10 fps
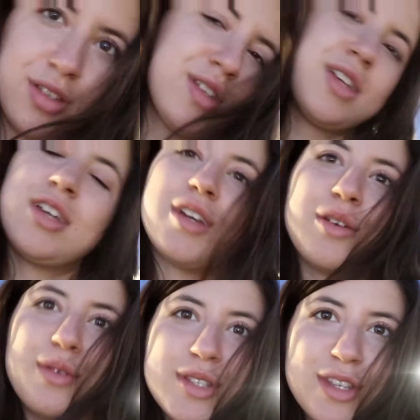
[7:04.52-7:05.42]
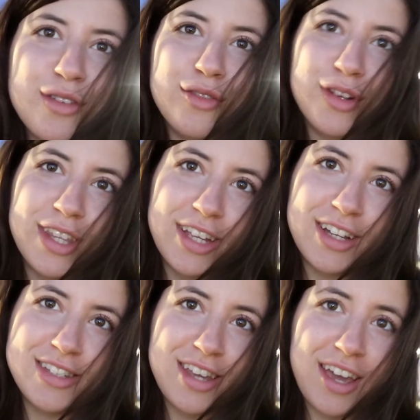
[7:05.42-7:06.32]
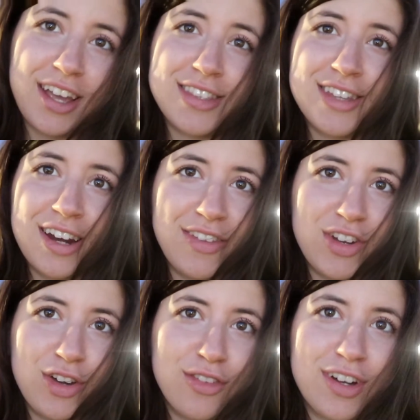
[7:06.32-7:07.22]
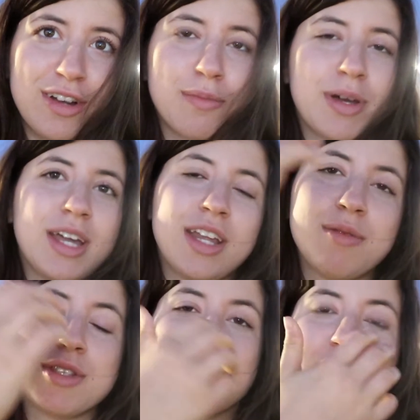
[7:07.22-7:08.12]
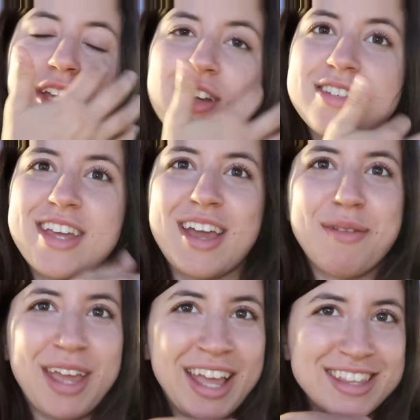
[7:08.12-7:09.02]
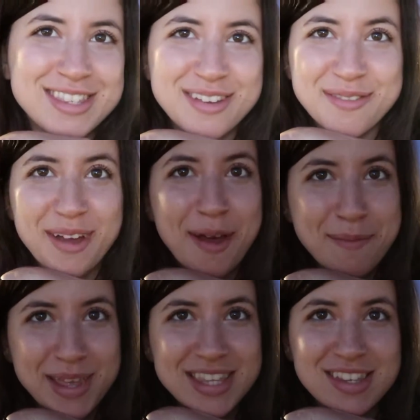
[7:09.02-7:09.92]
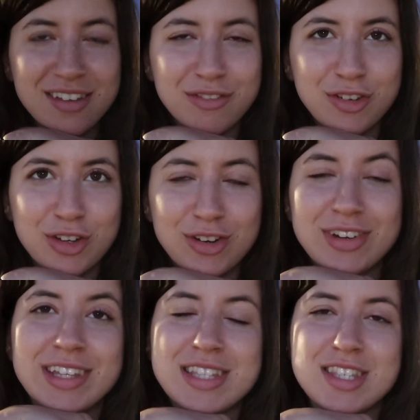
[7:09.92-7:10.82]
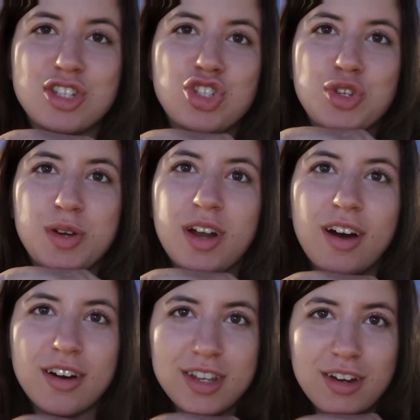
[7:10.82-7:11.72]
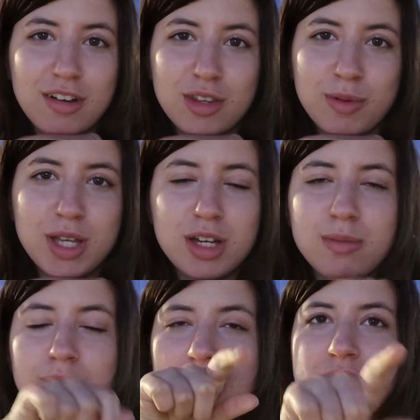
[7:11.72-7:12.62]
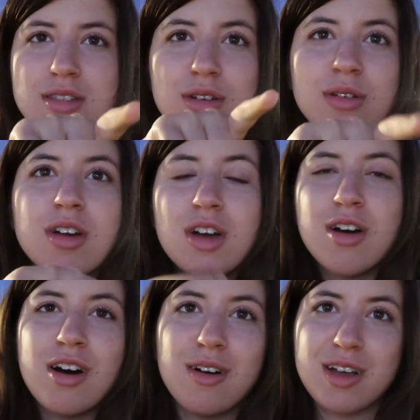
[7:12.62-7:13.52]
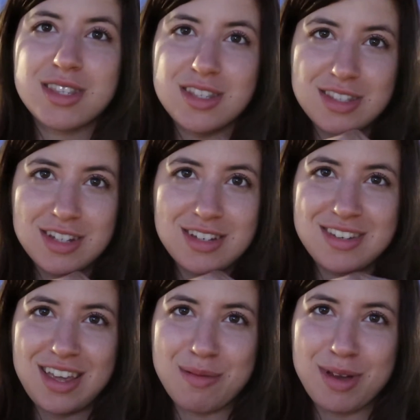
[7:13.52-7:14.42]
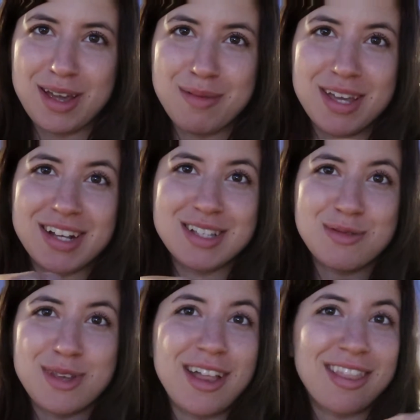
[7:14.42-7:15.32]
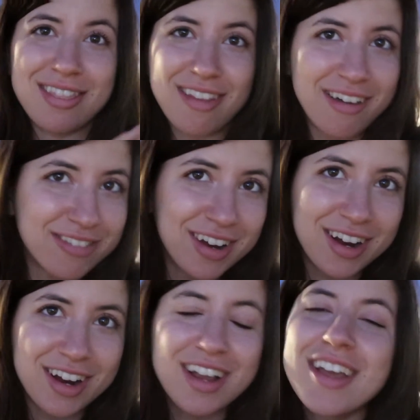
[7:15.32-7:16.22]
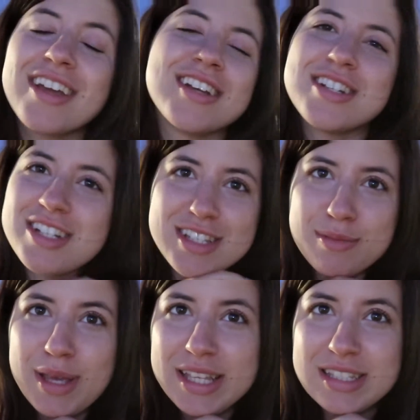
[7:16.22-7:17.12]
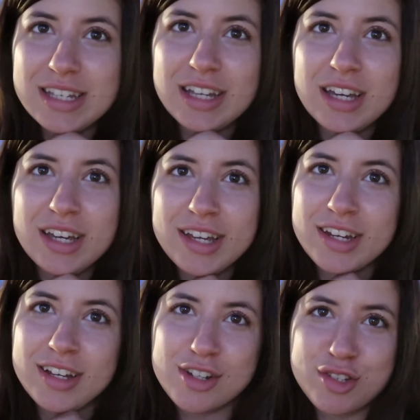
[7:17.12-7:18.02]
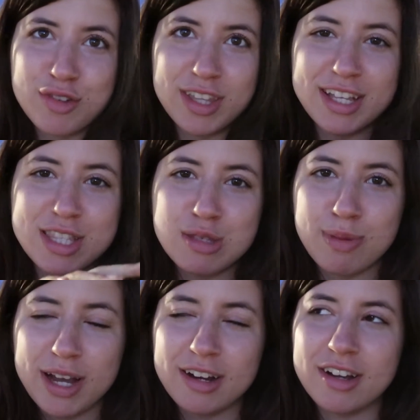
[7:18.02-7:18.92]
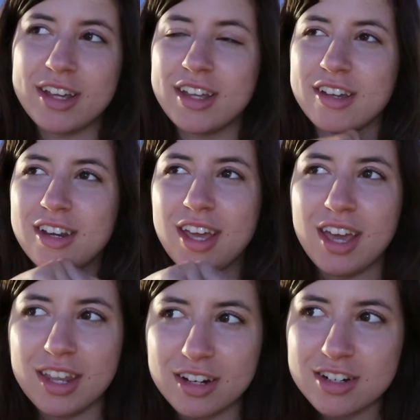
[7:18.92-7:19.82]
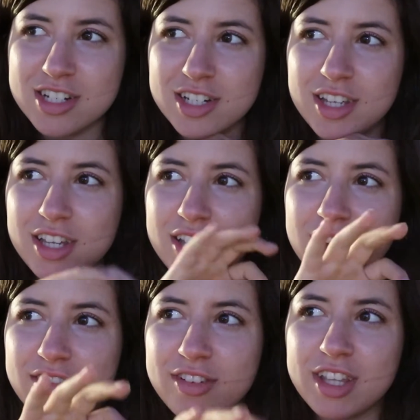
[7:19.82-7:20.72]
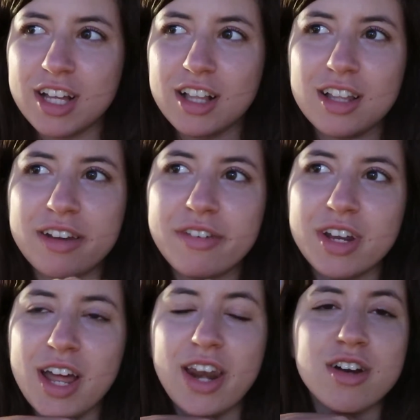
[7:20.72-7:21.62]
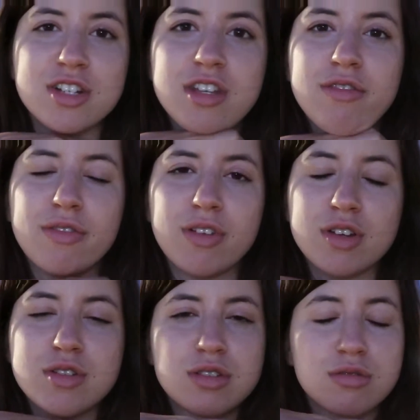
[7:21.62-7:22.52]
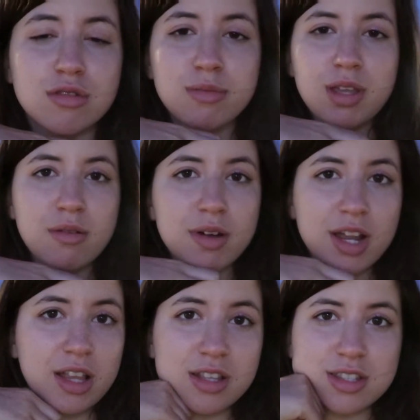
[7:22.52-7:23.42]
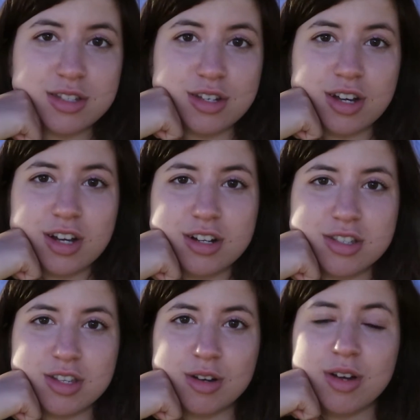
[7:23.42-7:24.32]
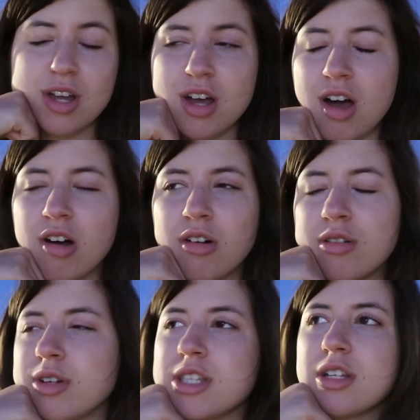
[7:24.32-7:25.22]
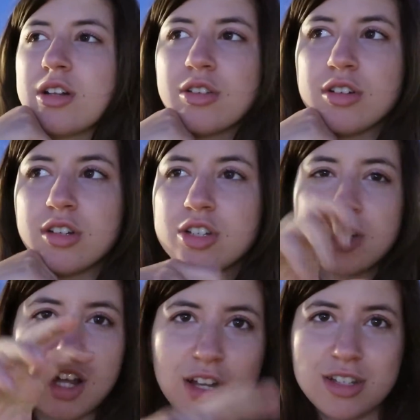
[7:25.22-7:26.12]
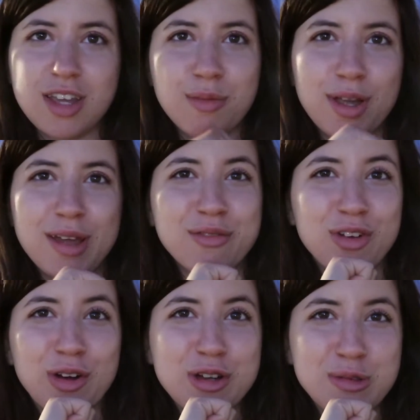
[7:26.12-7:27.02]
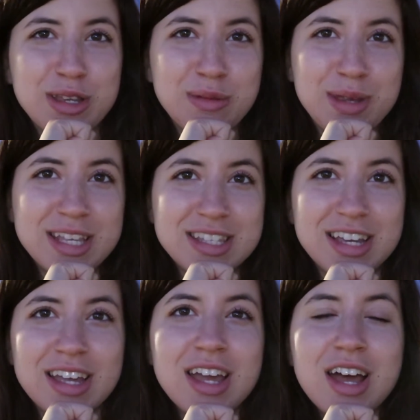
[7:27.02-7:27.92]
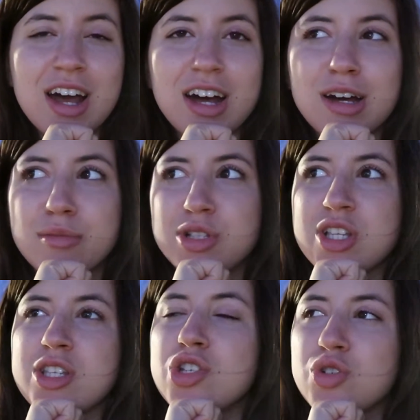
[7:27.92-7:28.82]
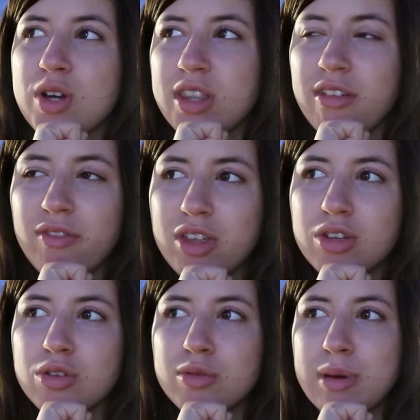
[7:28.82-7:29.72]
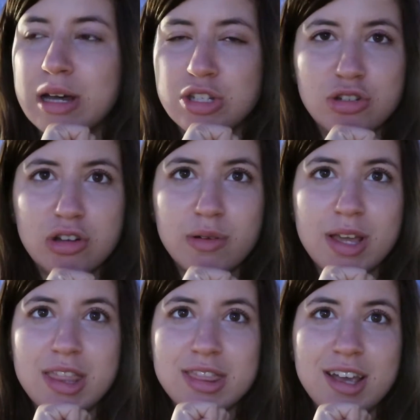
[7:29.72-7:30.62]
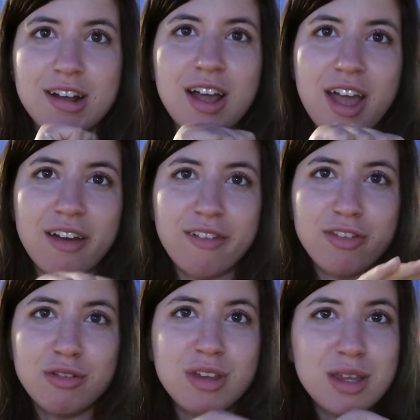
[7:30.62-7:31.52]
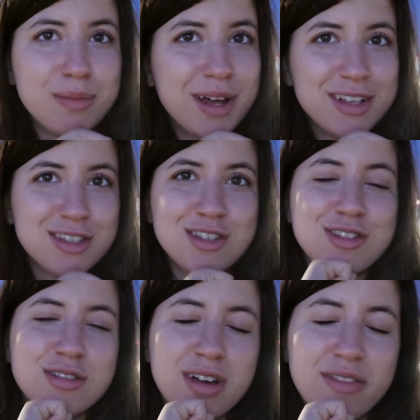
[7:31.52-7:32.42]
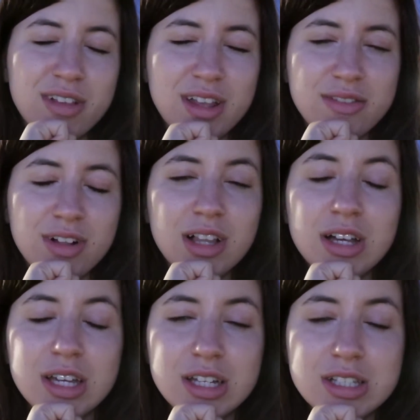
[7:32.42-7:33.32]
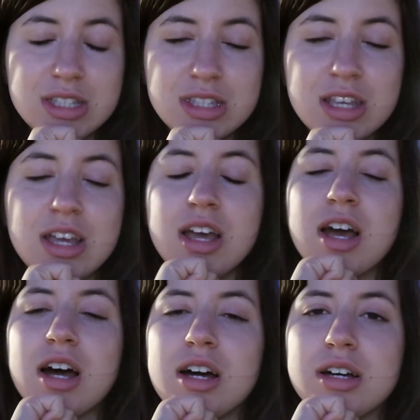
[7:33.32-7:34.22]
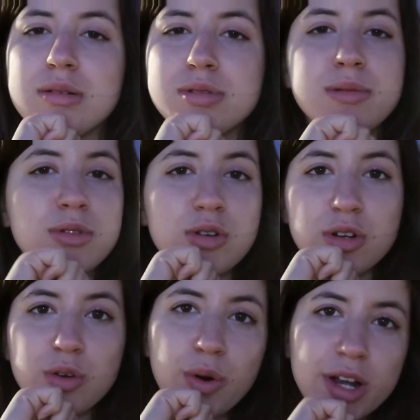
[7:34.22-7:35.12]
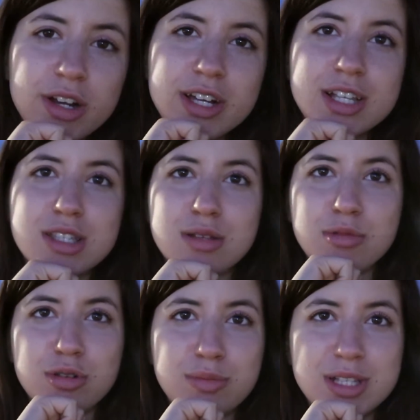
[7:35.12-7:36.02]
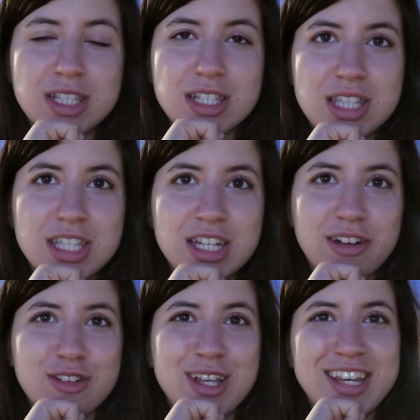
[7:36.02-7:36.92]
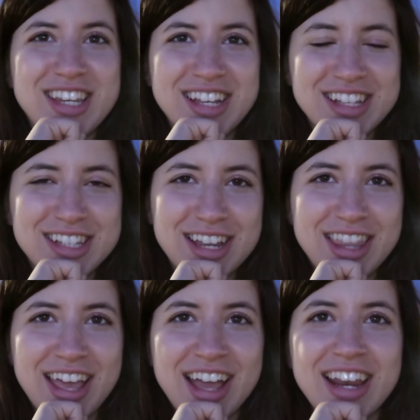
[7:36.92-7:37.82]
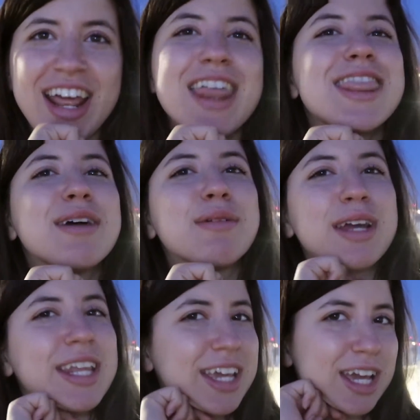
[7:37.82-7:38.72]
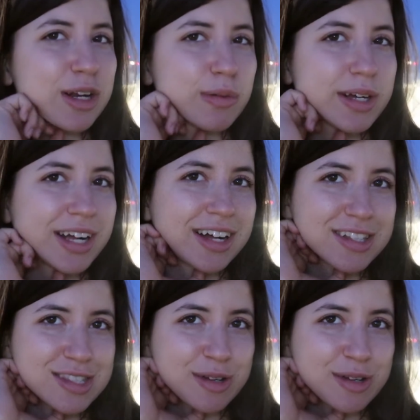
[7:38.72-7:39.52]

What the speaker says: It was a really good day. It's not even over, but it was a really good day. We ate some amazing food, listened to an audio on the way home. You guys know, always listening to Abraham Hicks. We love her. She's amazing and just really inspiring, good energy, and I feel like a lot of good energy flows through me when I listen to her. So I'll always include shout out to Abraham for always being amazing. But just enjoying the view, about to go in there. I have a few emails to do. I have a lot of clients, some new inquiries, some new business stuff, so I need to get done that, and then we're gonna get in a workout.